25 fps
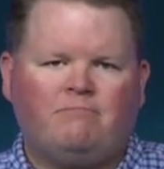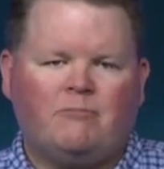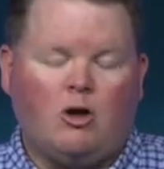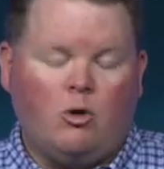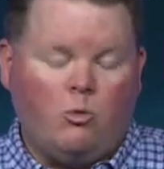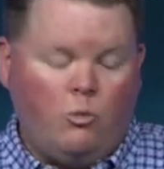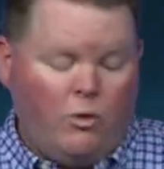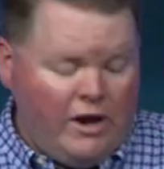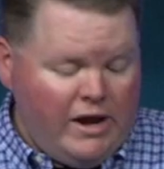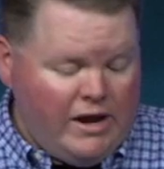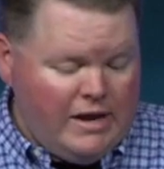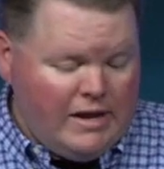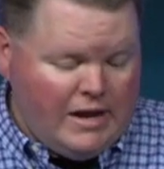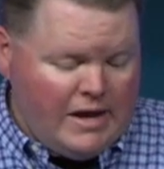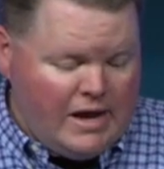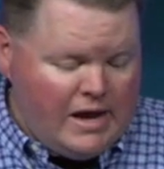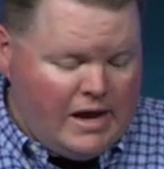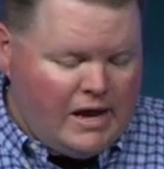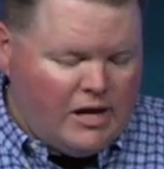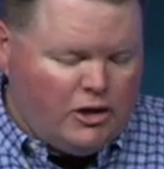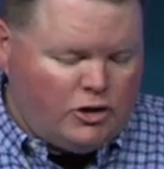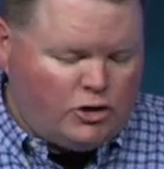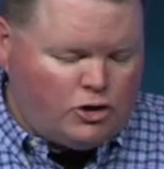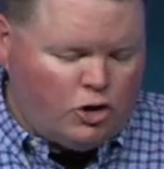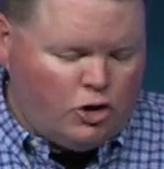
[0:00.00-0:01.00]
We
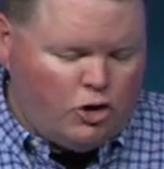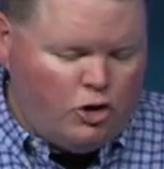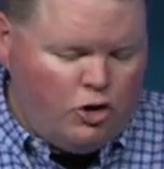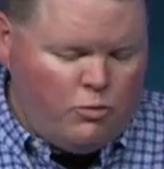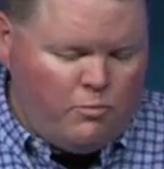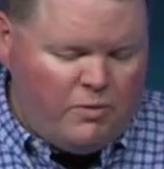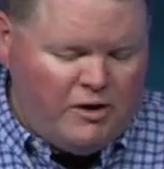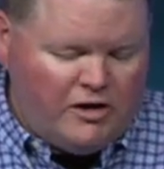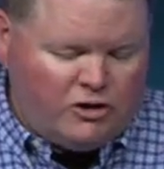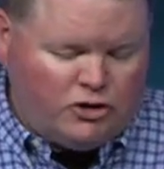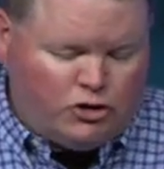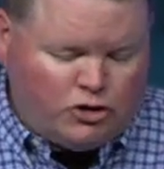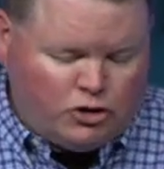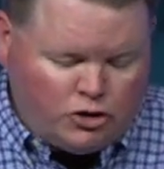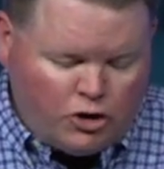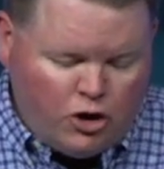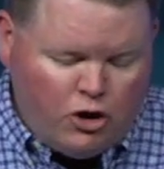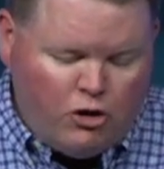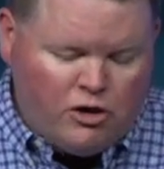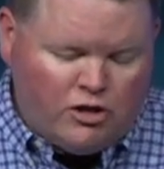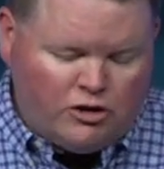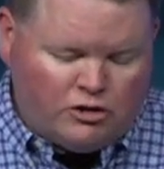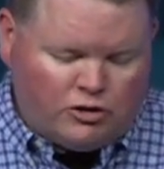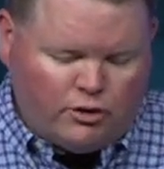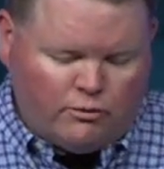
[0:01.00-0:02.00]
need to be
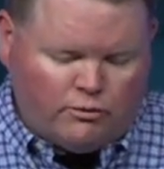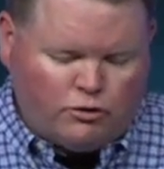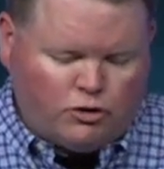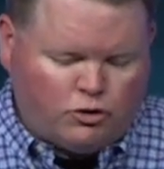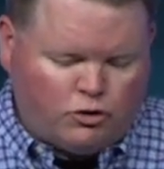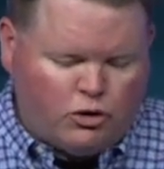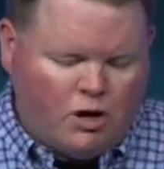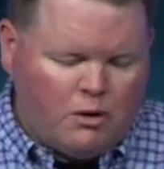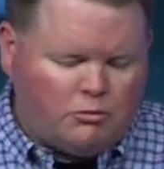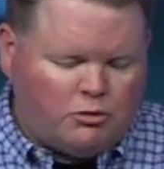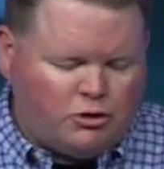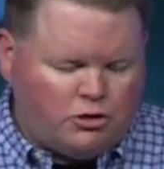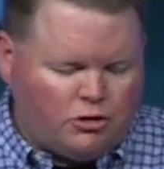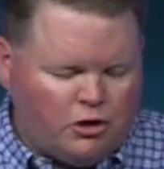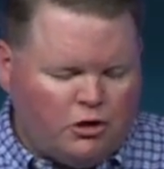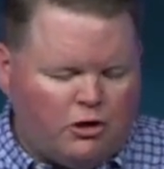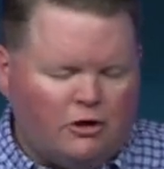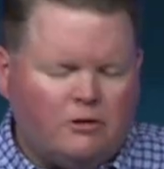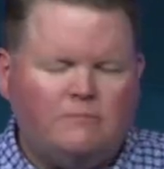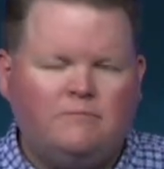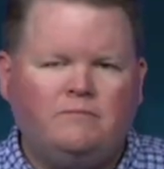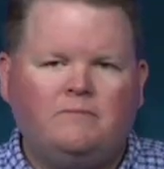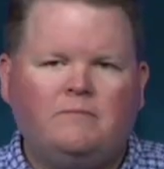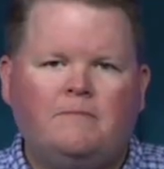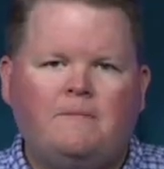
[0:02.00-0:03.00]
students of Scripture